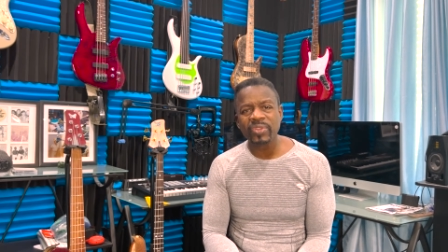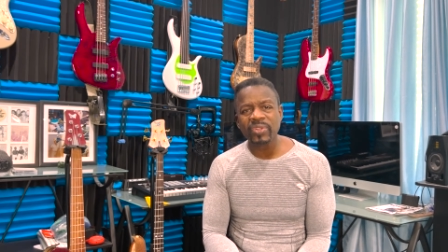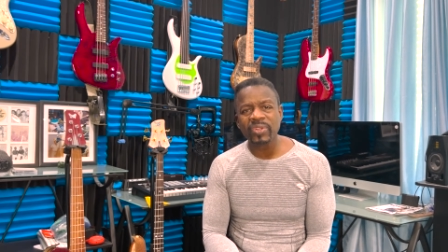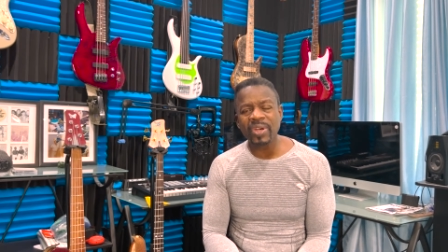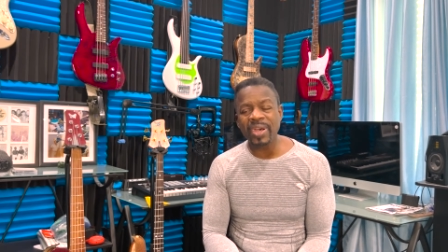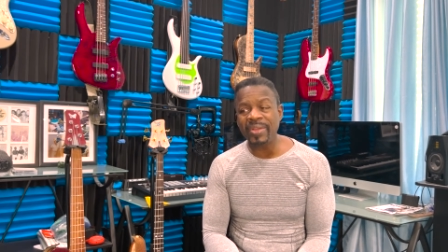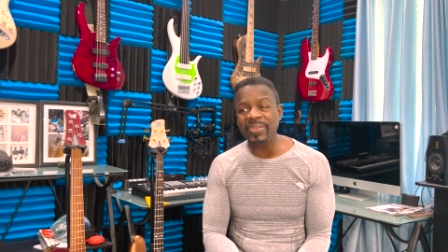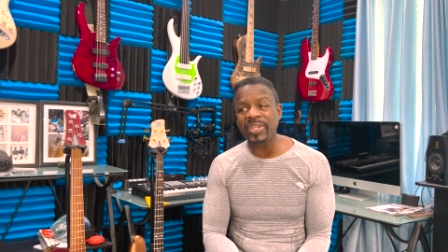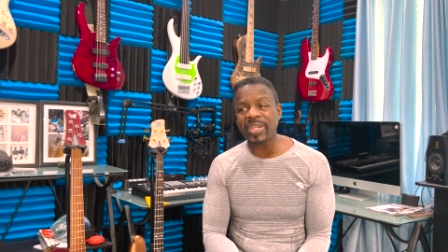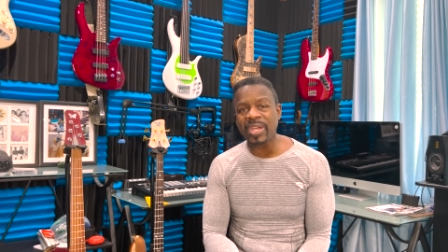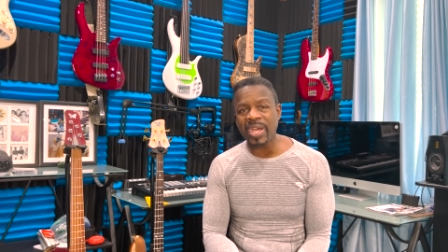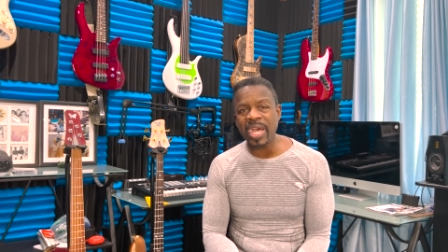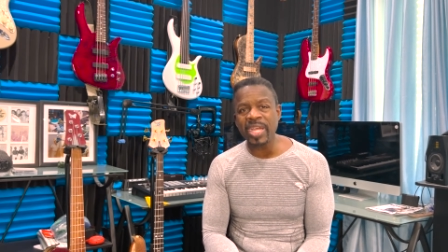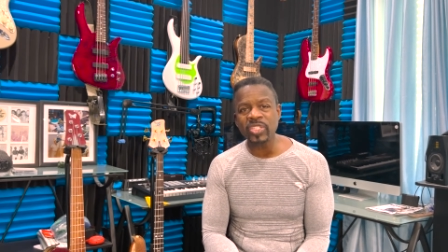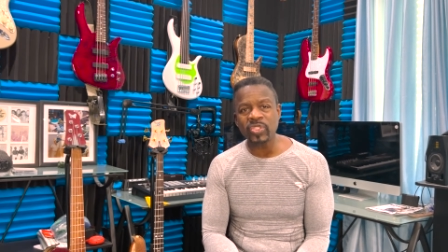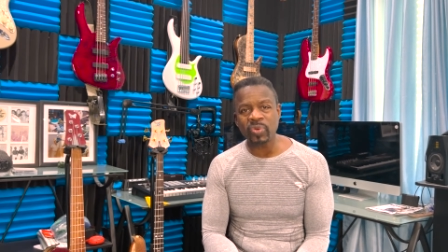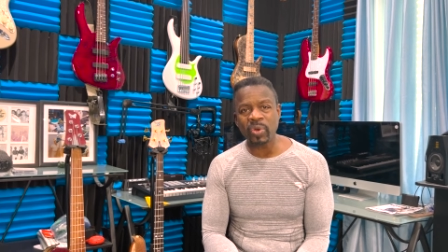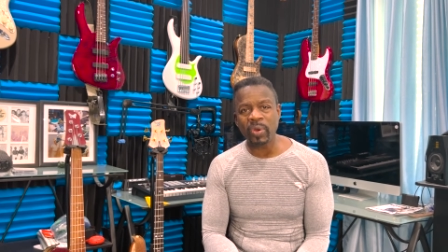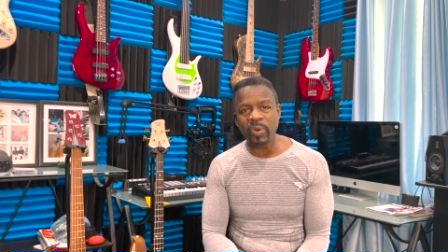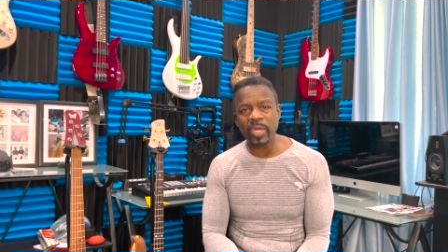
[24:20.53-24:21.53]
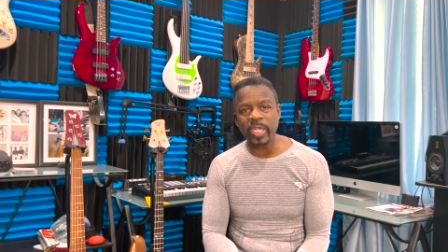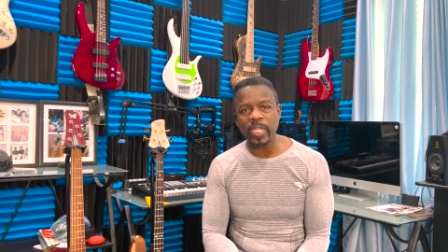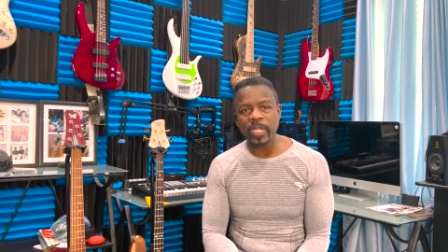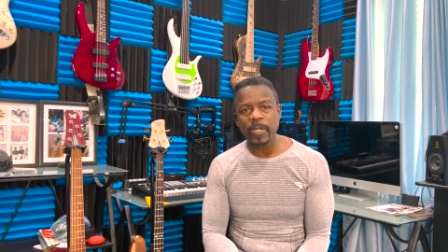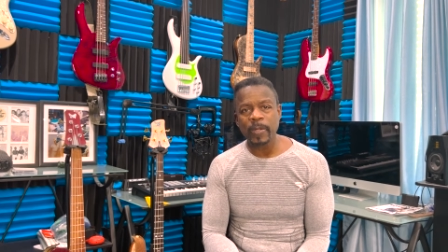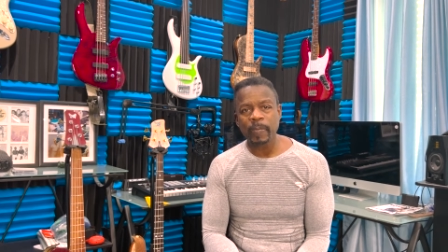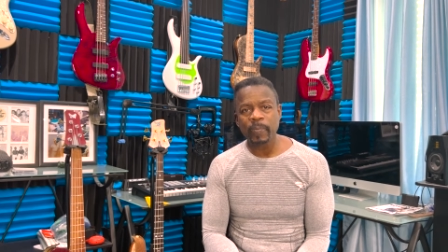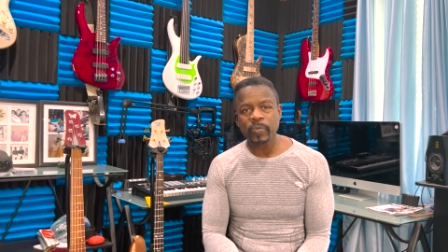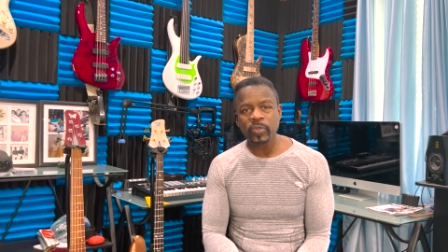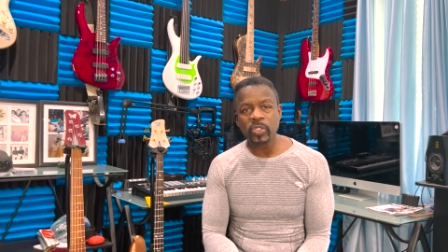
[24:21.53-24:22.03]
On the contrary,
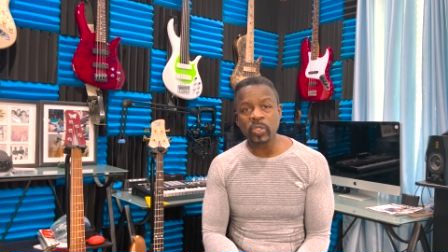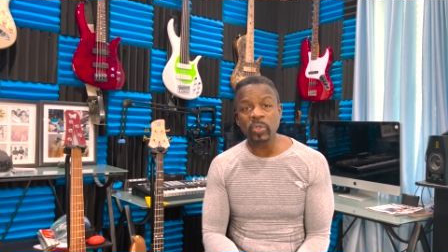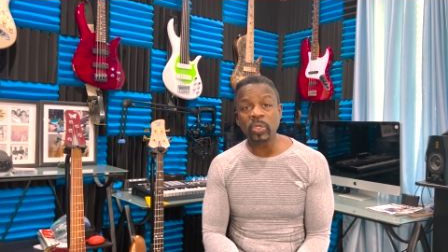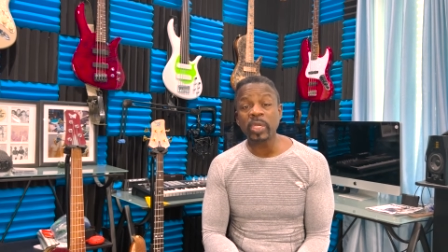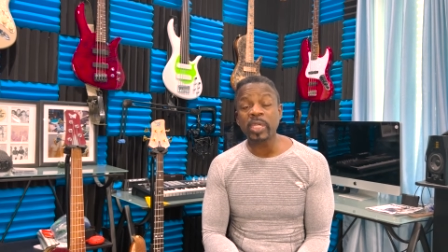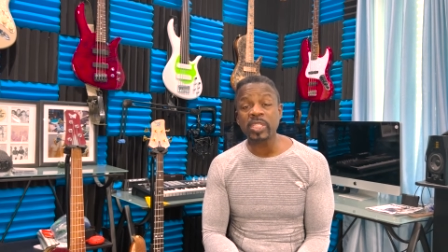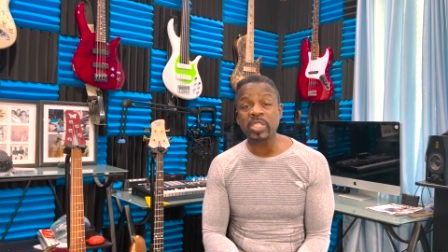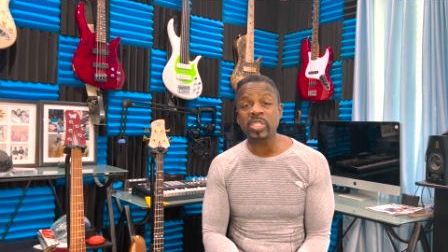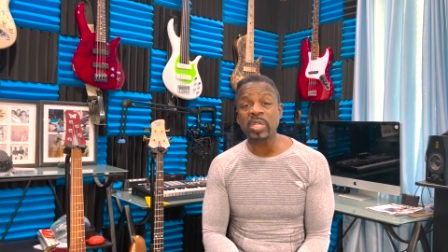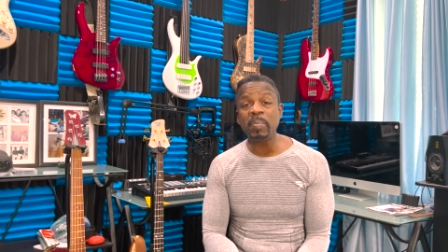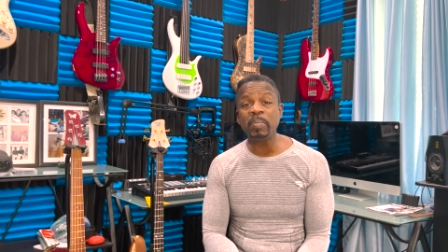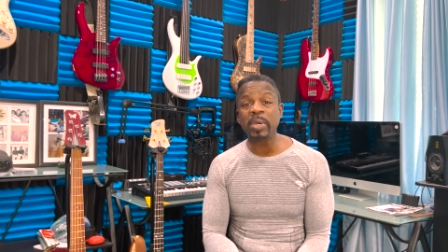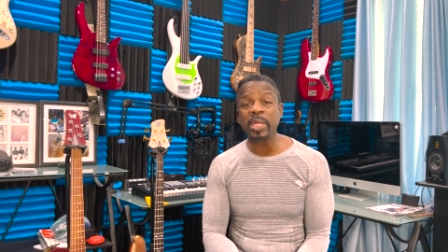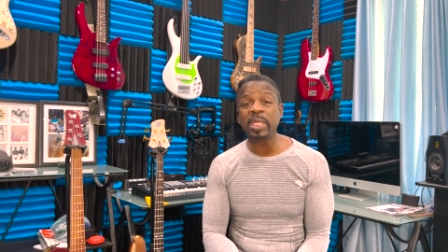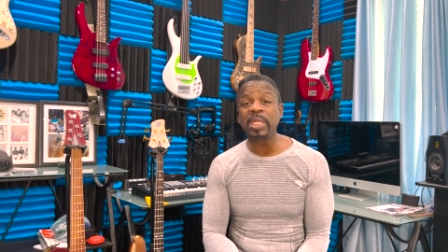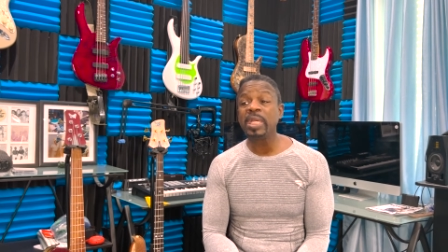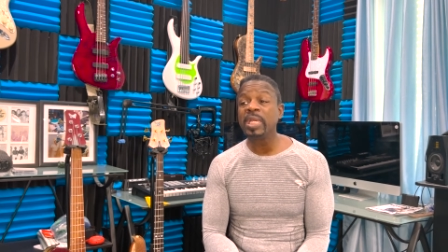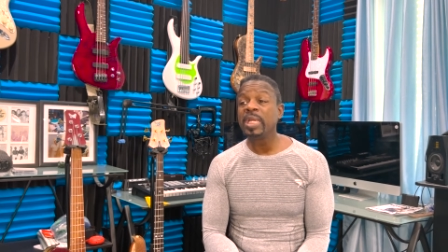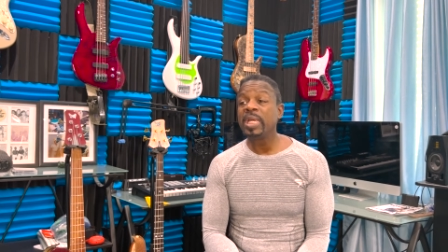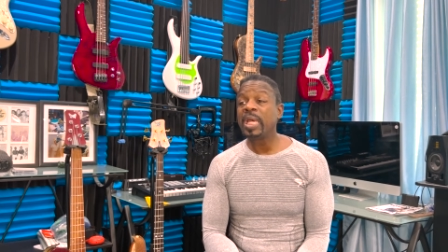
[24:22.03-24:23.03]
you look at somebody,